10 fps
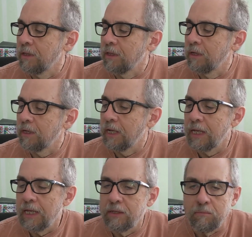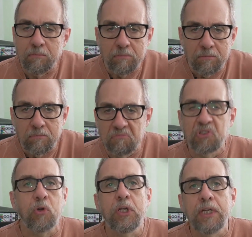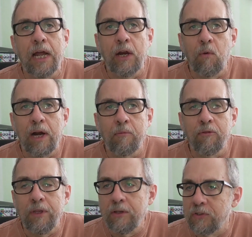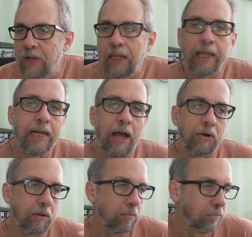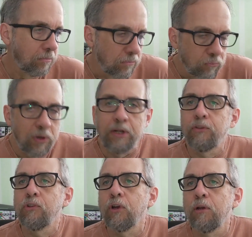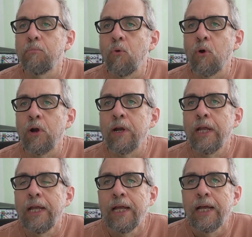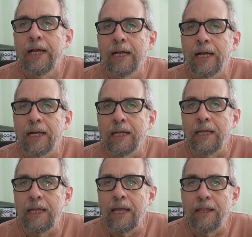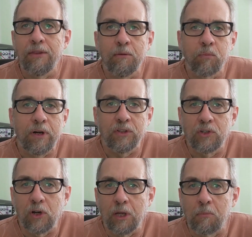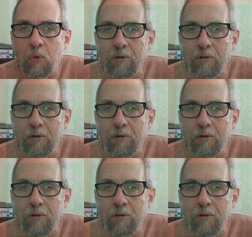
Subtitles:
a circuit diagram for this. I laid out a printed circuit board. I had the printed circuit board